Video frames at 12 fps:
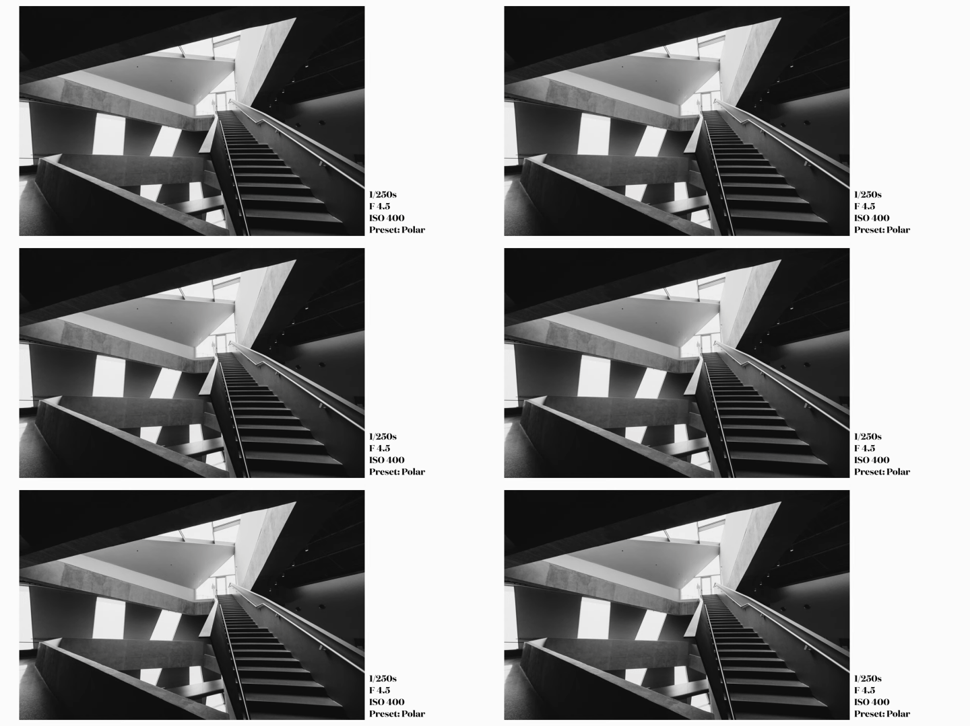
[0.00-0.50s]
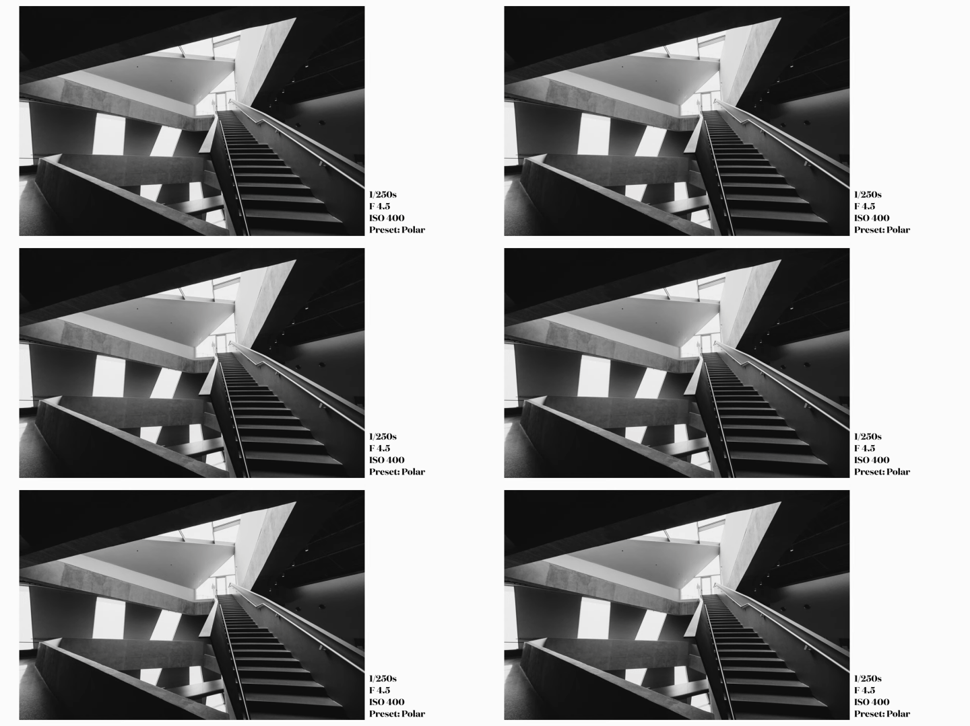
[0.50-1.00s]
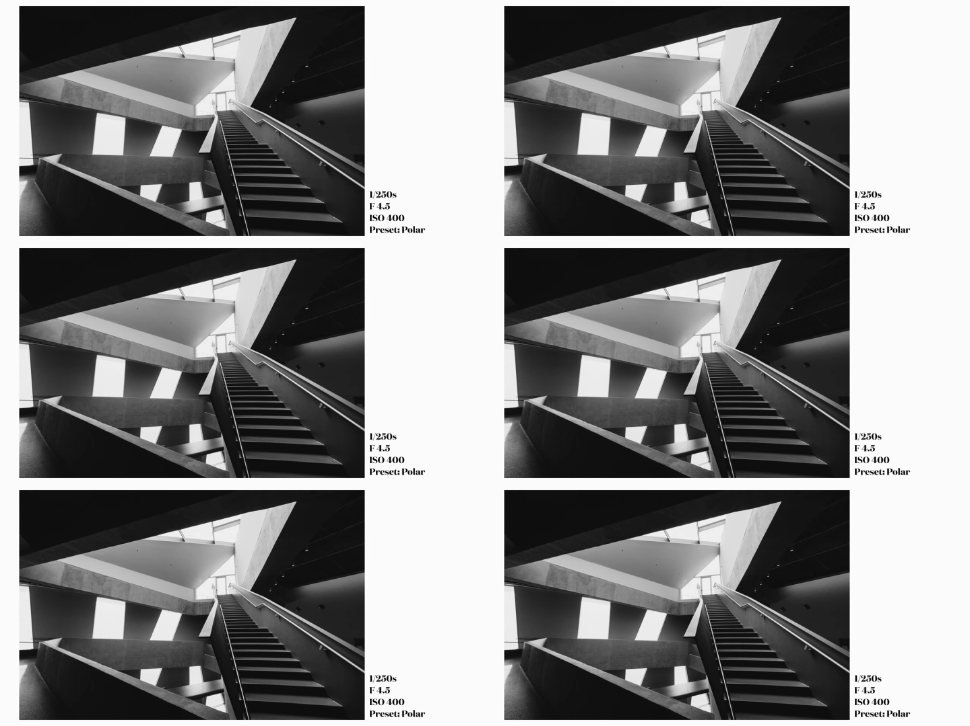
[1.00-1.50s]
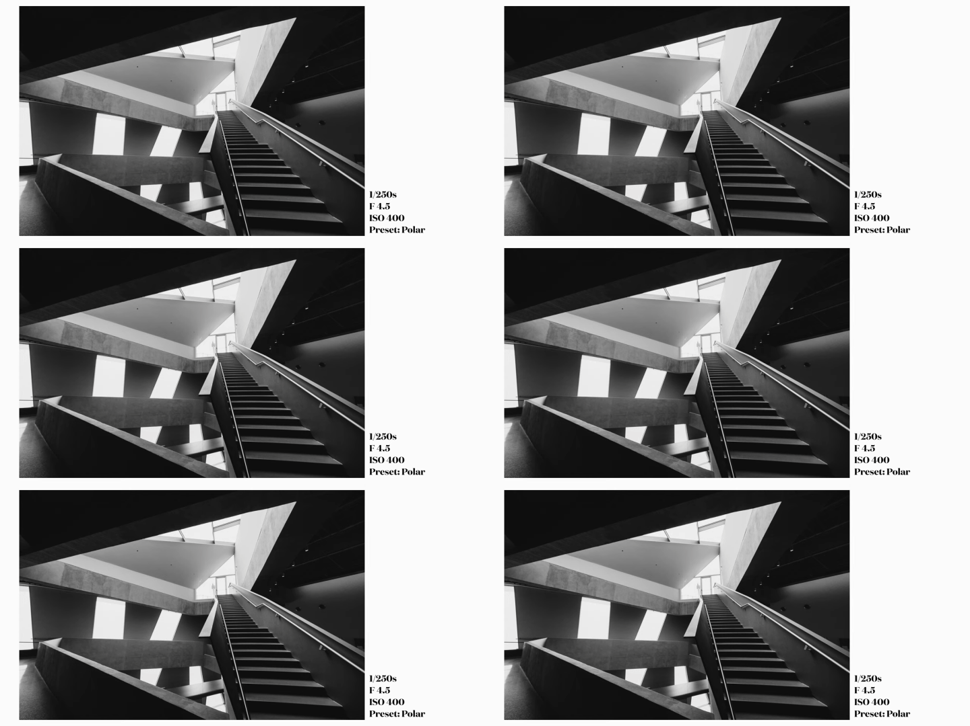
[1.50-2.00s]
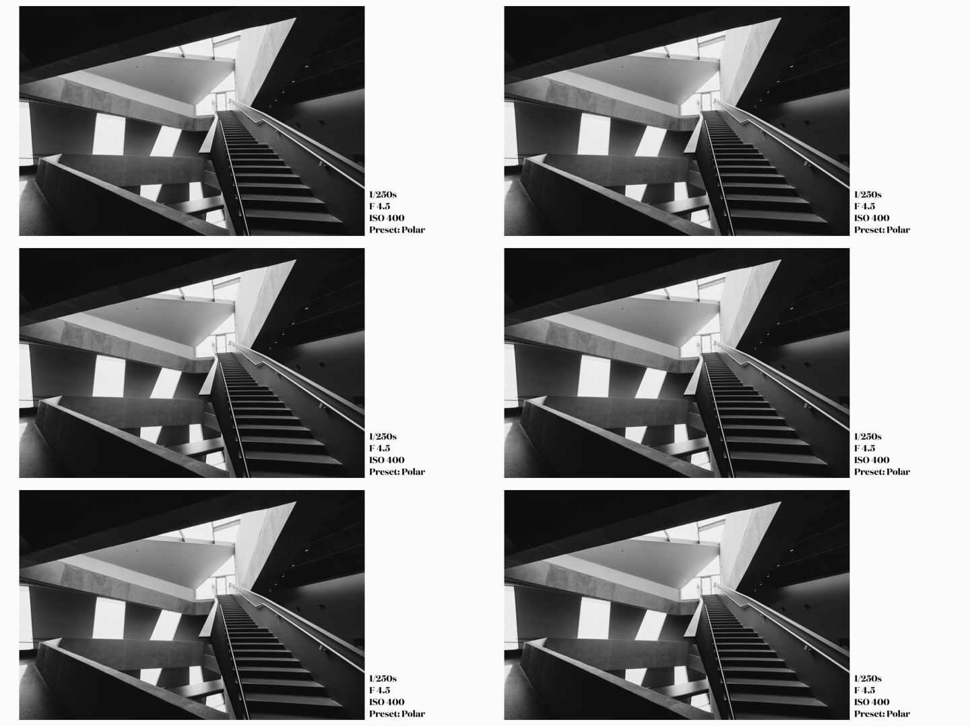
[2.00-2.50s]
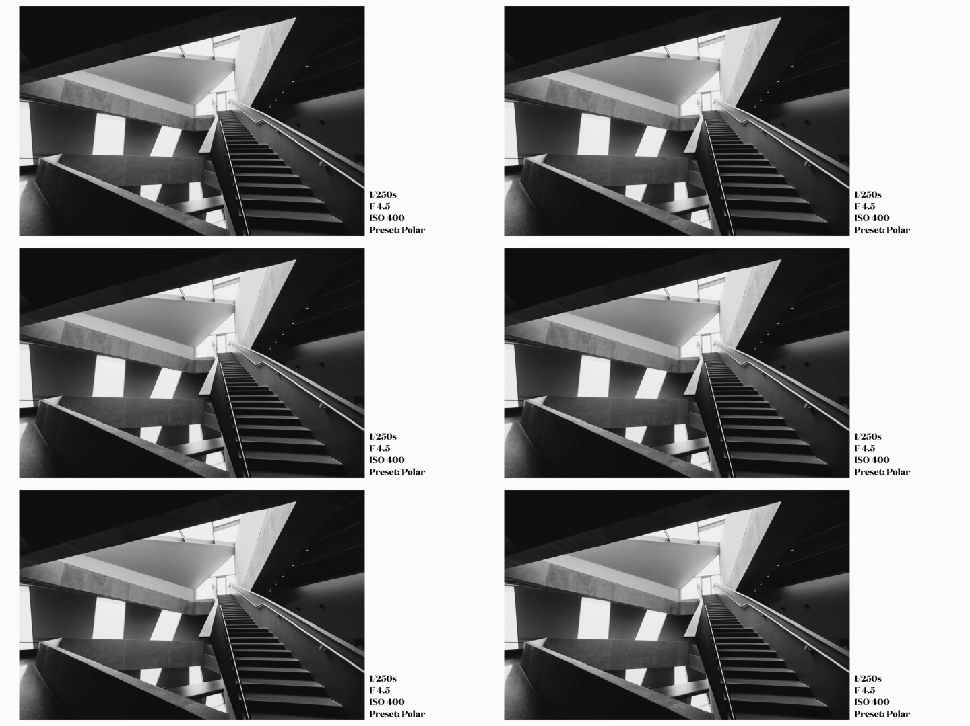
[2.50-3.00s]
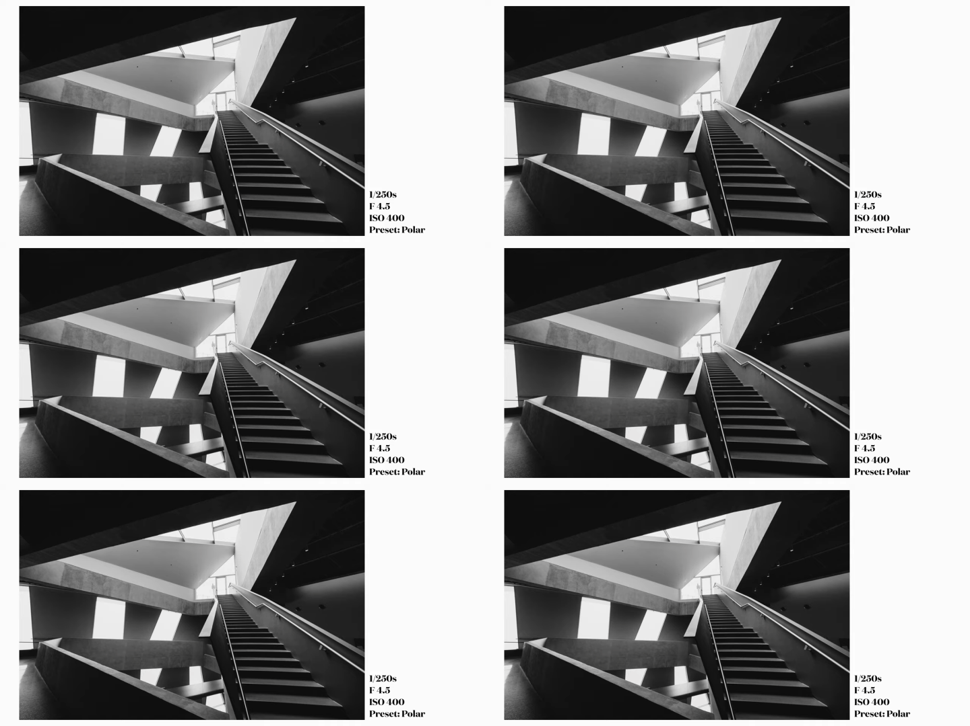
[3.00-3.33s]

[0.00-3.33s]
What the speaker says: [unreadable: no face in view]